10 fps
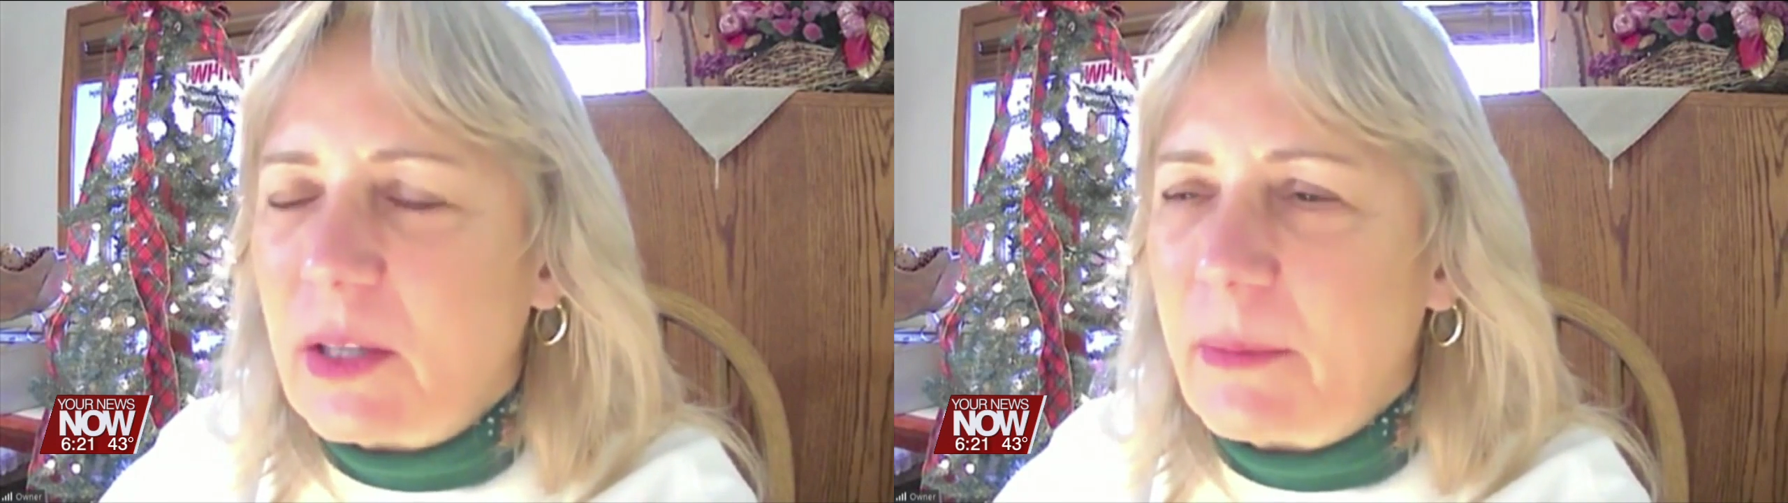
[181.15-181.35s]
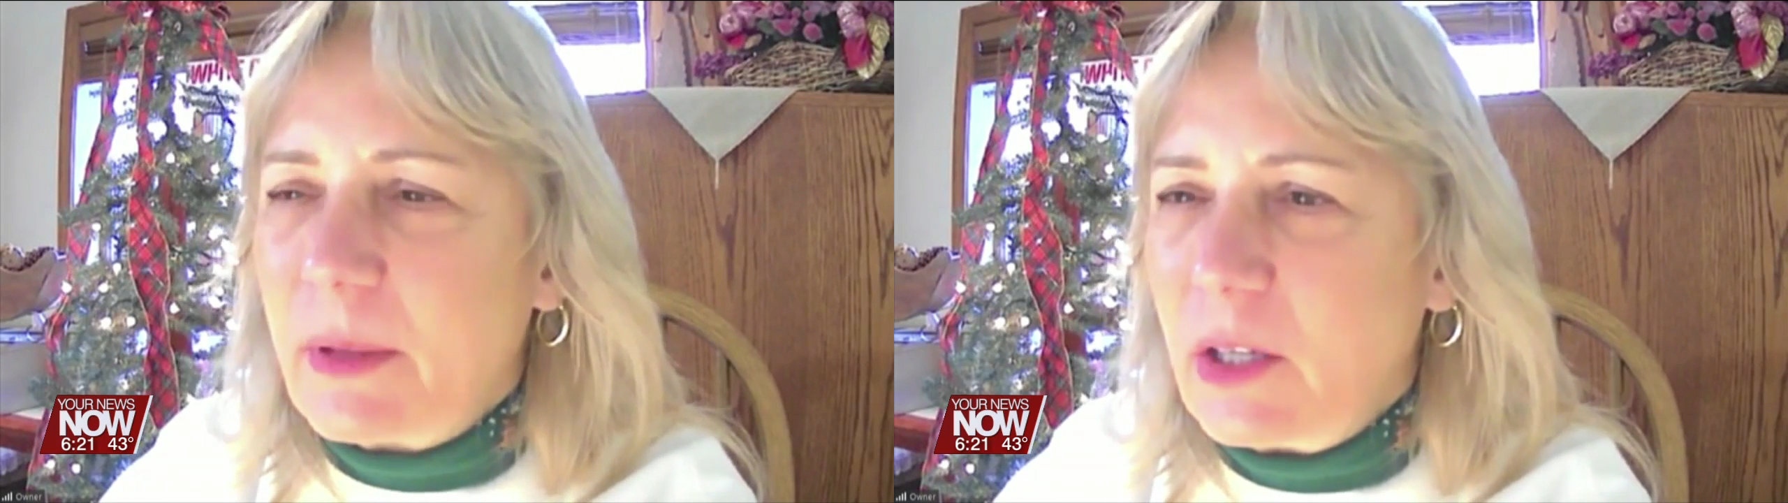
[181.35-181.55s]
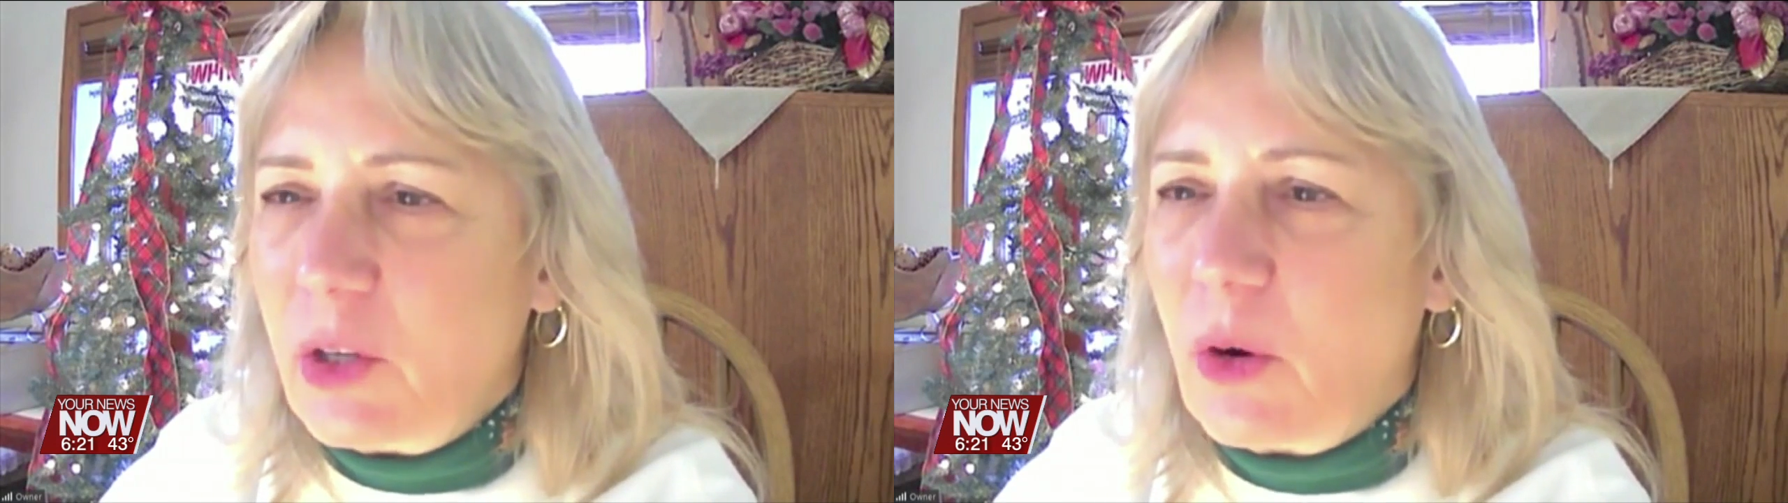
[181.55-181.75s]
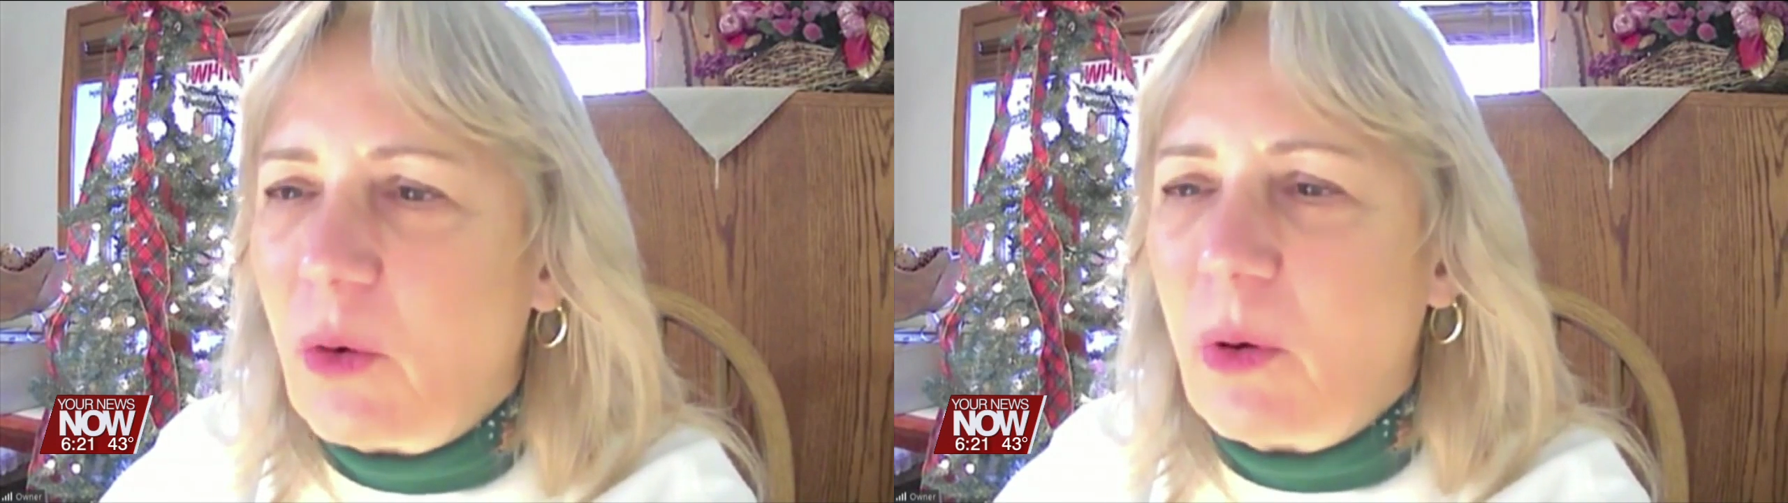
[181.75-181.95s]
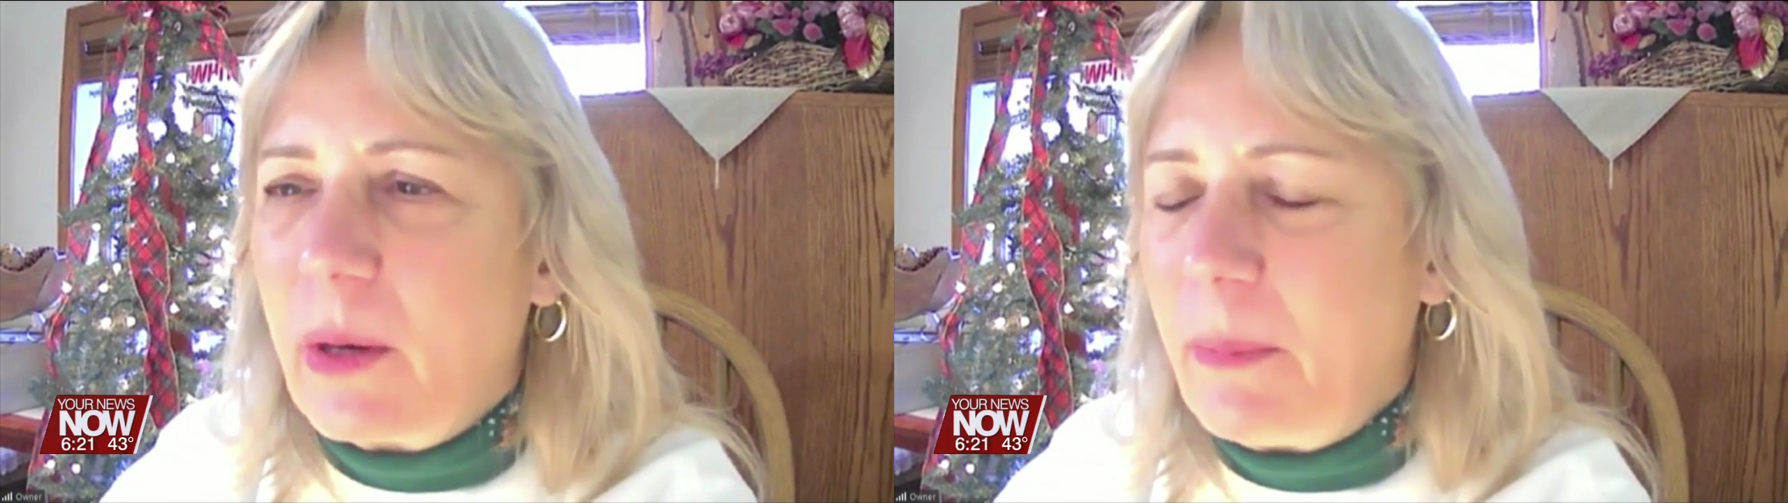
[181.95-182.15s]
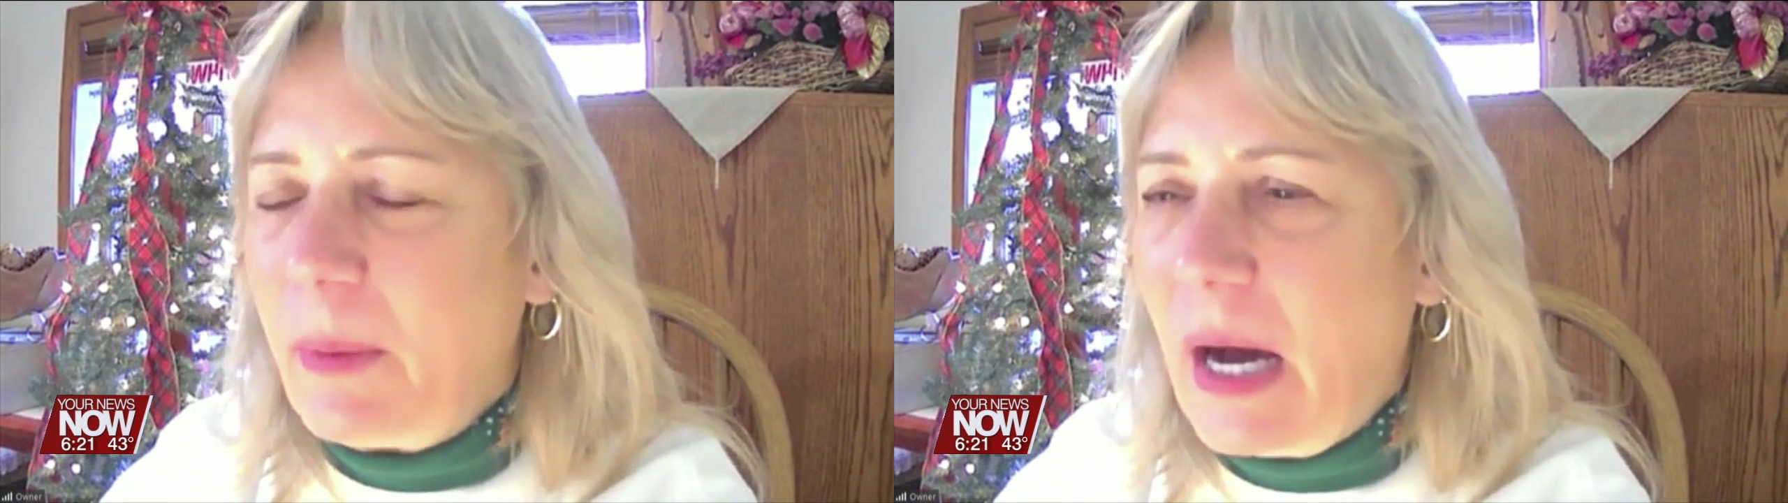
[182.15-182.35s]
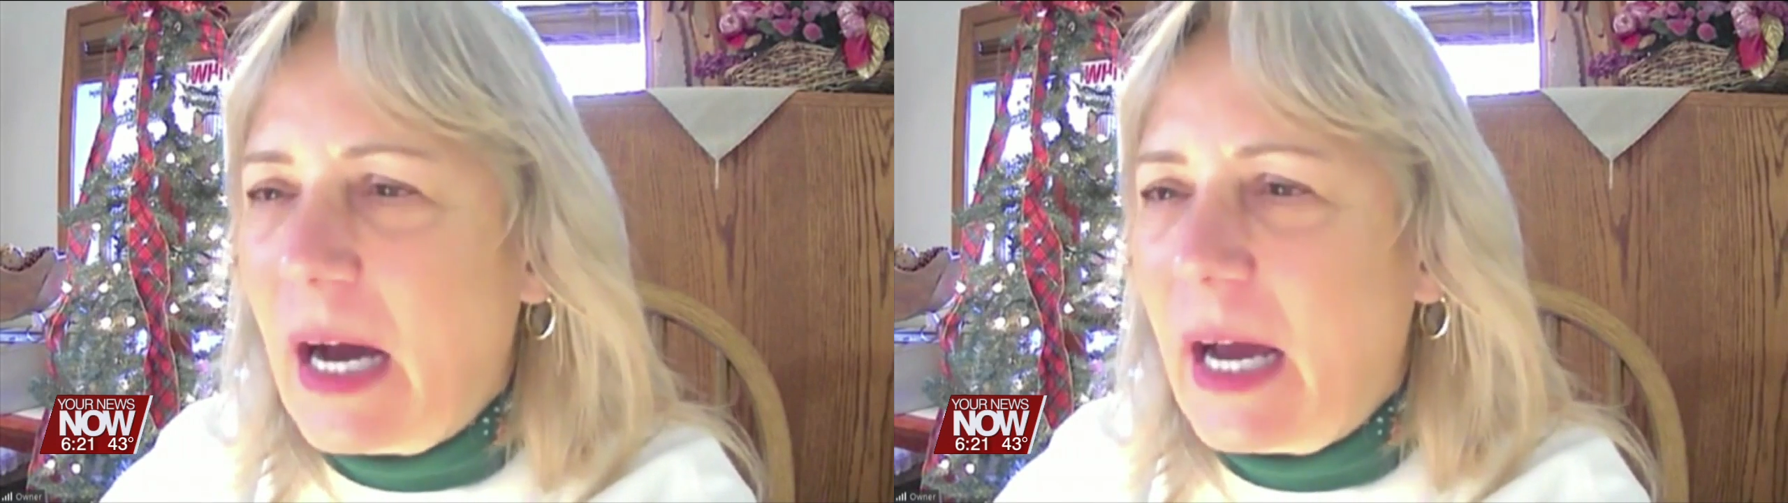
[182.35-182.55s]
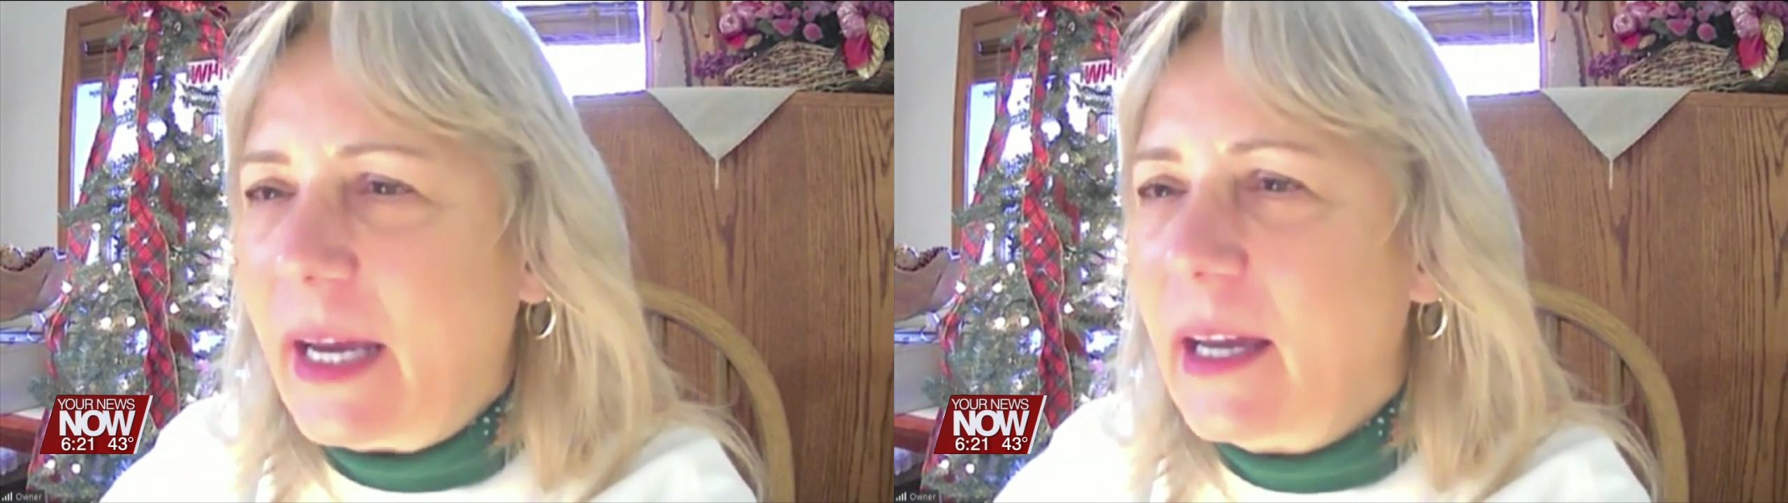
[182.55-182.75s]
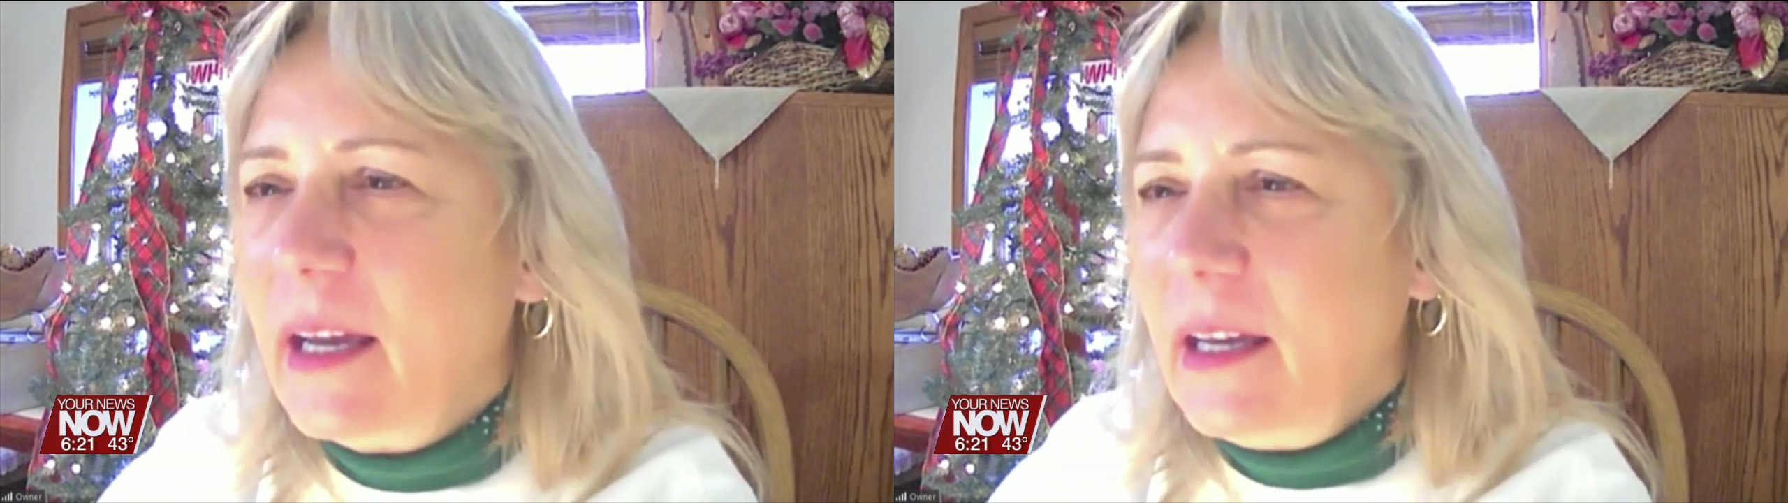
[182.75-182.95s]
something you don't want to buy,